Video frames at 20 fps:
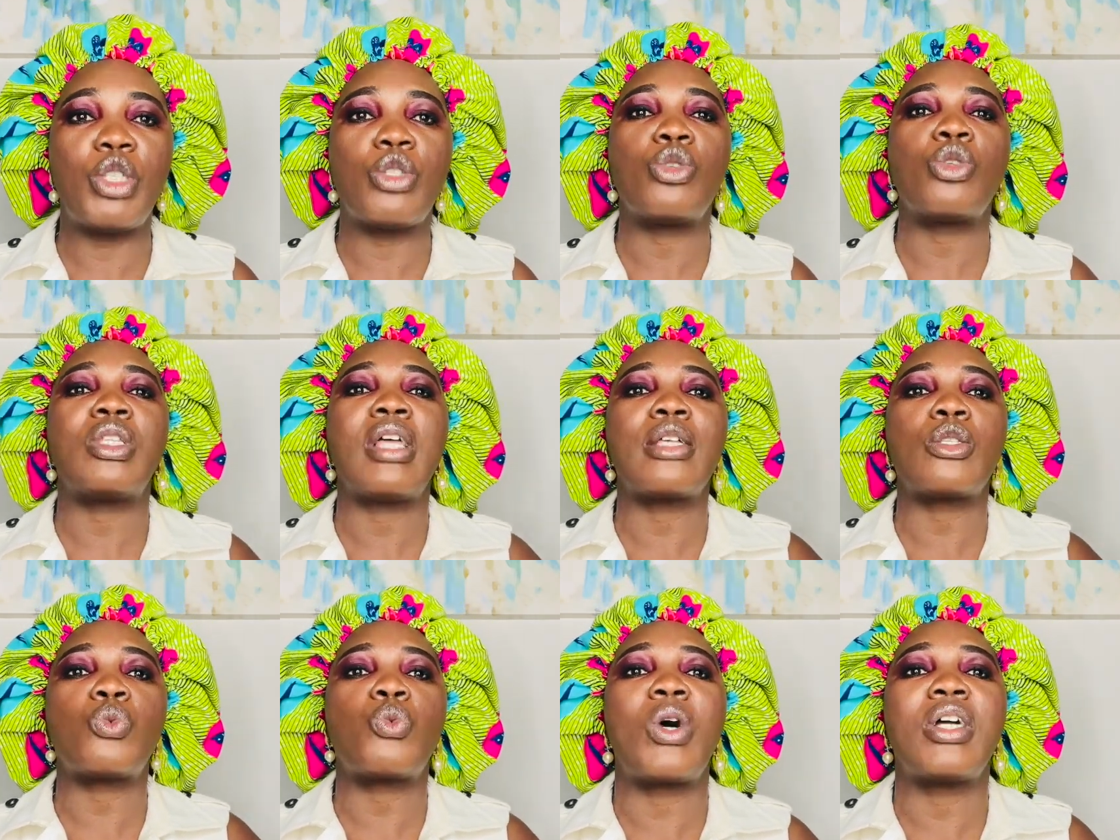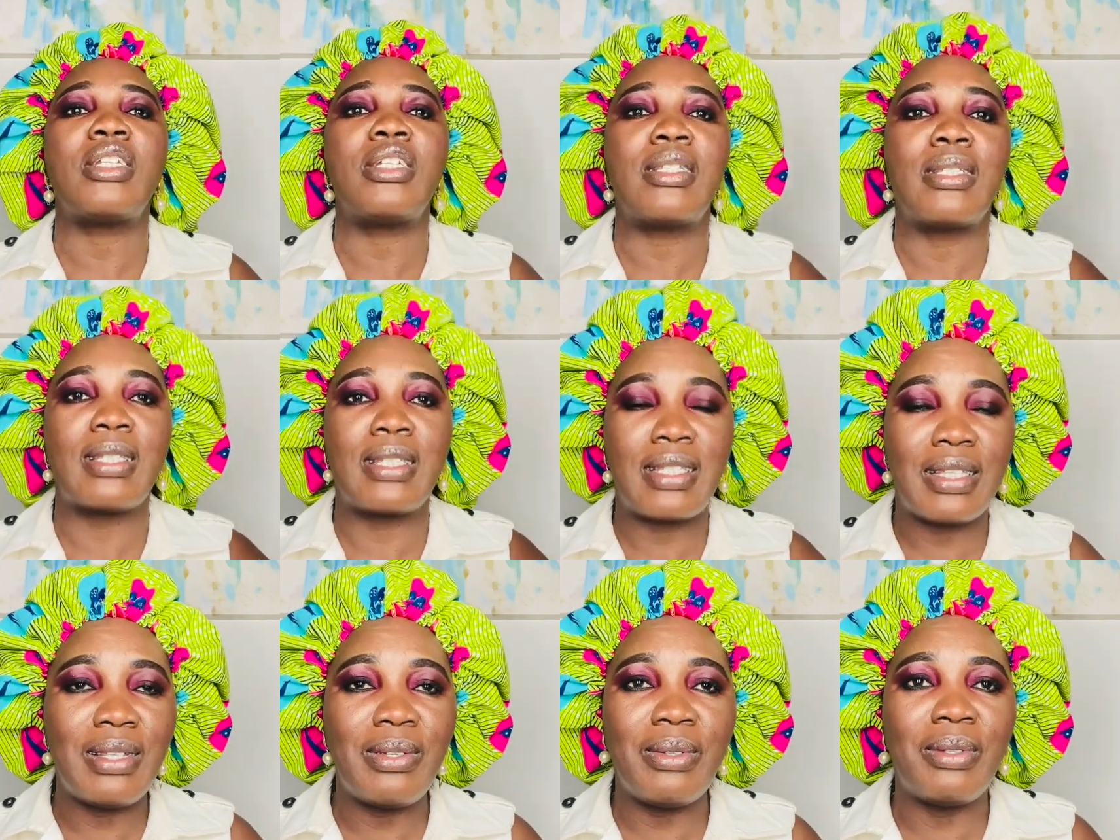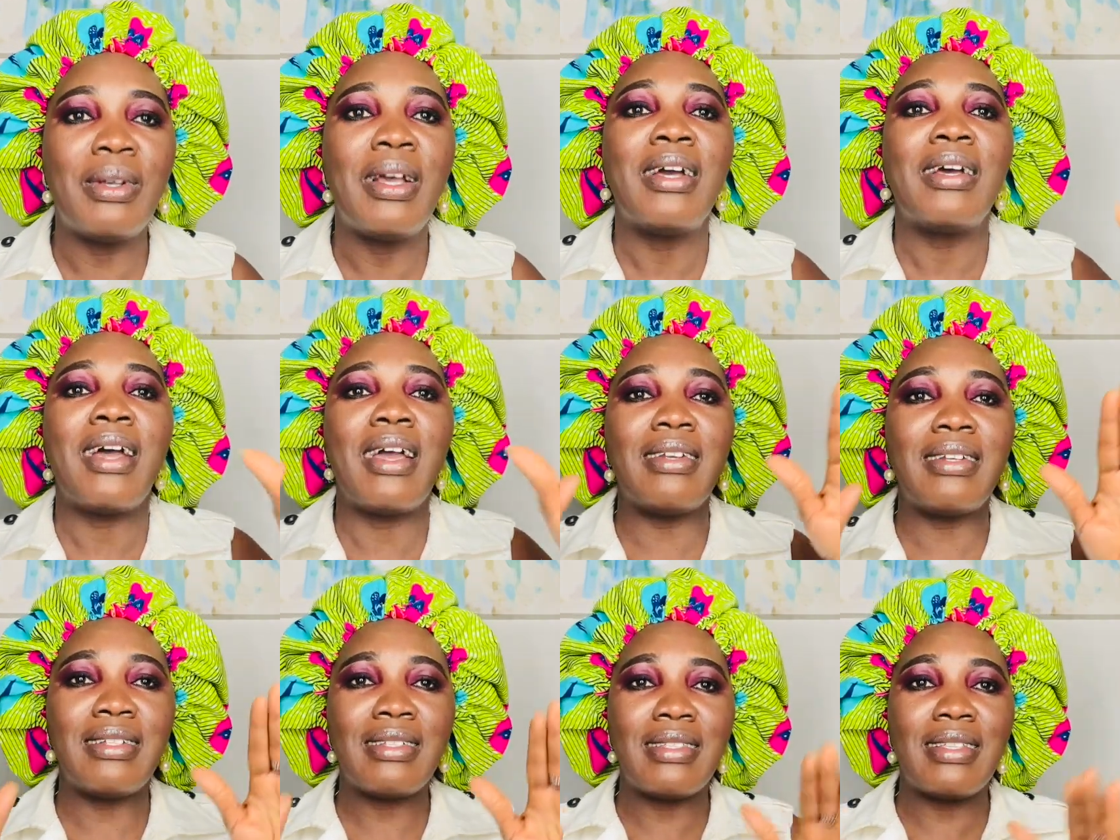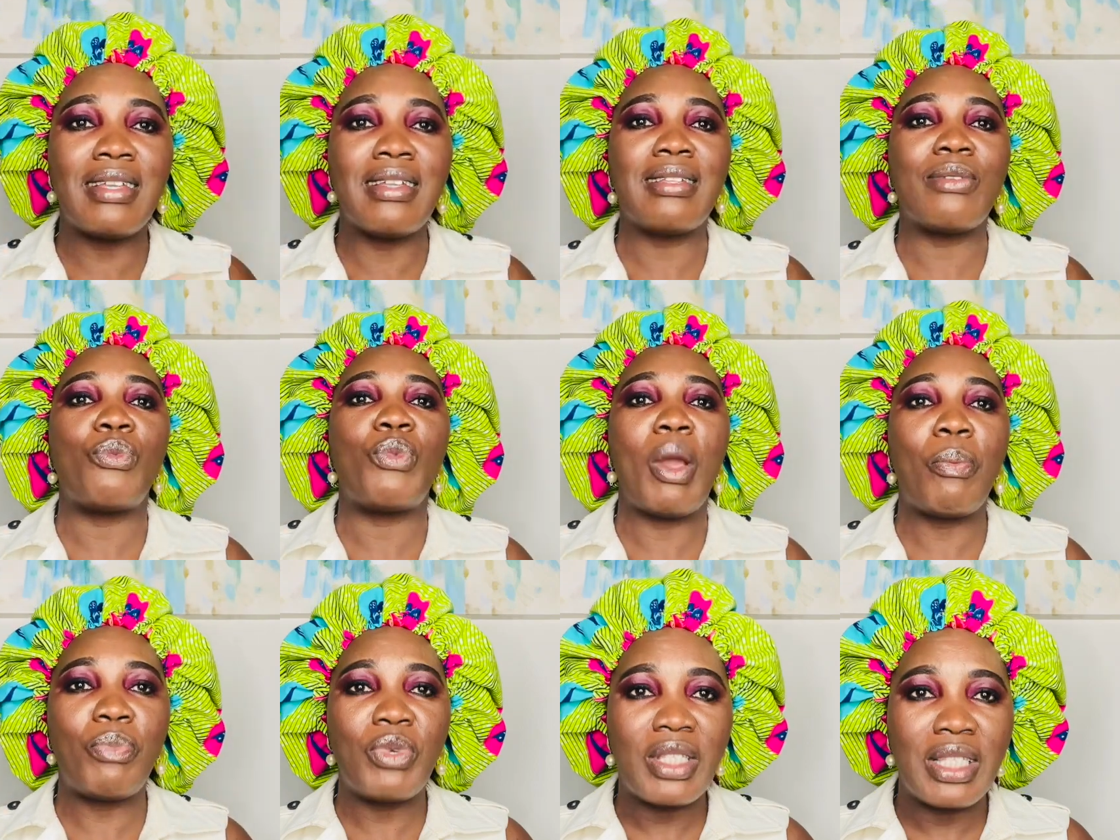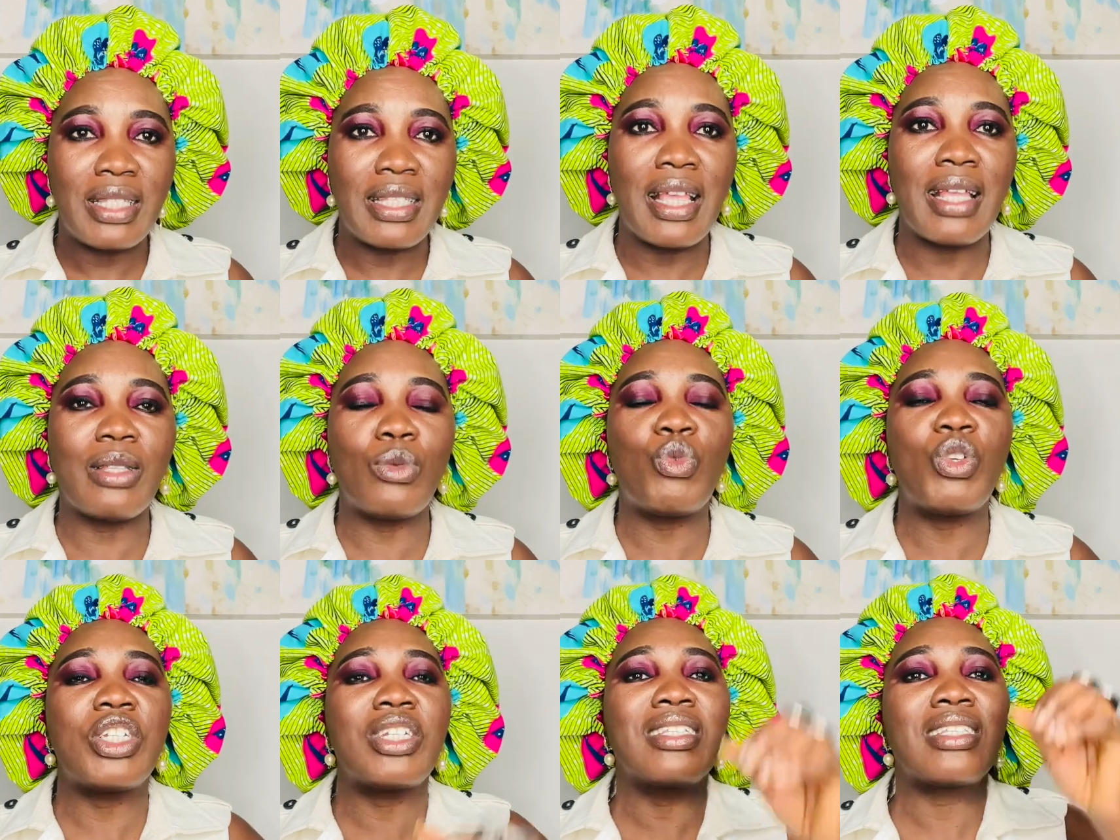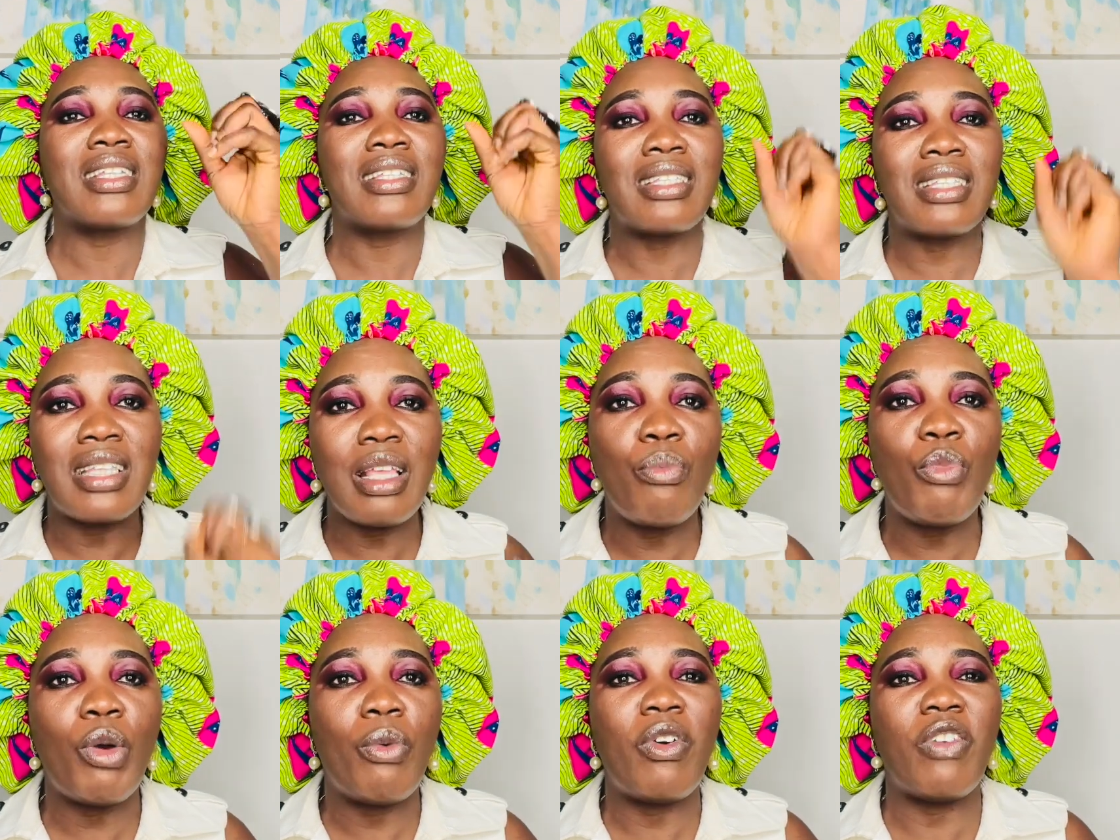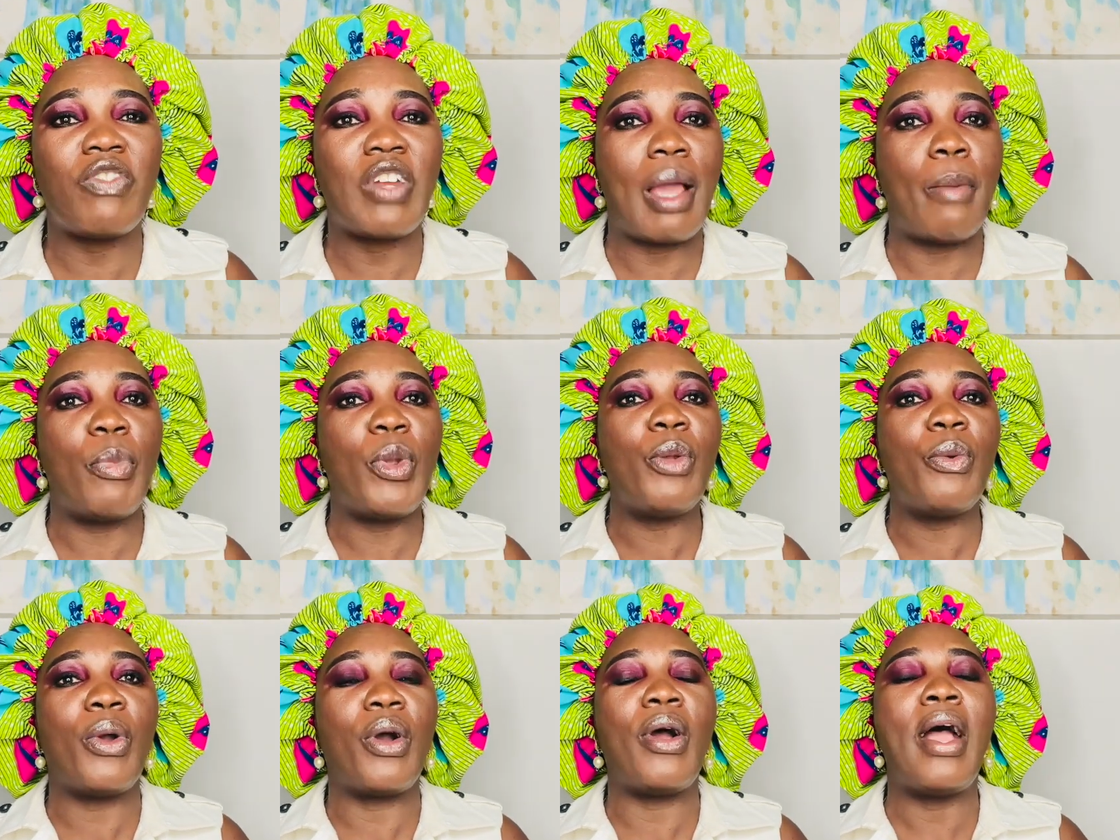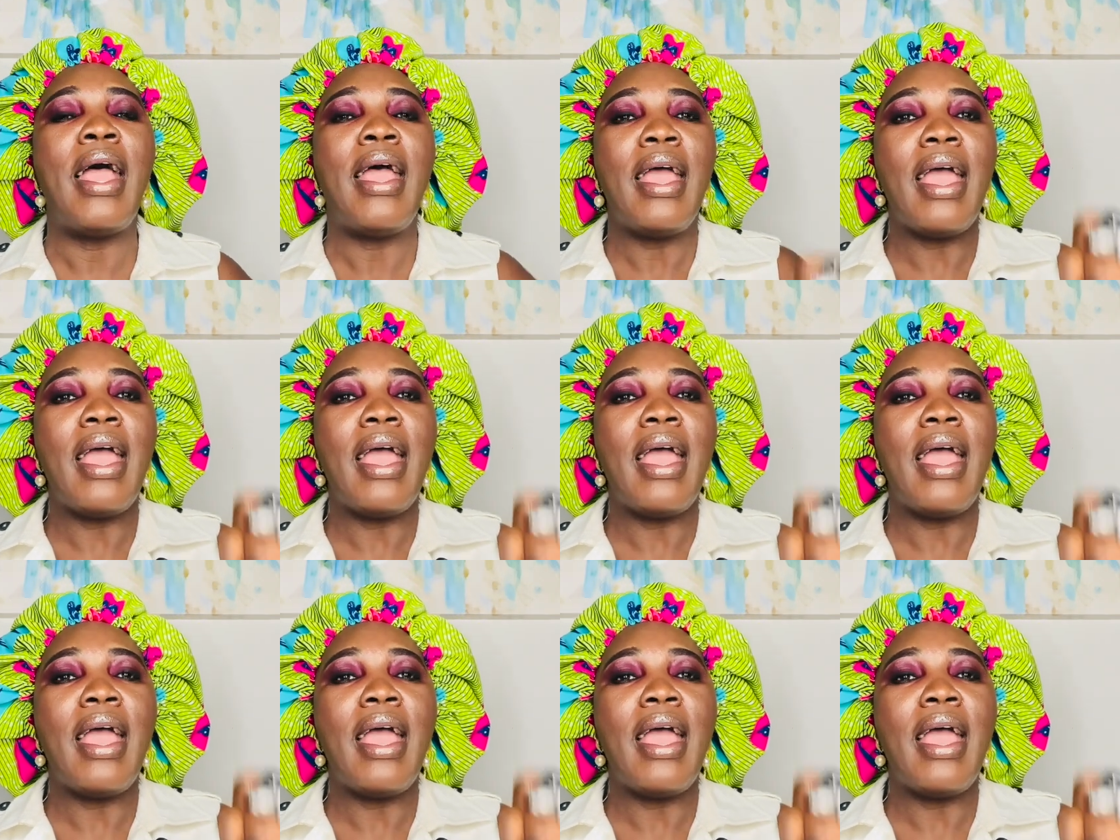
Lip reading: So that's what the seal and the represent, which is the symbol of Liberia.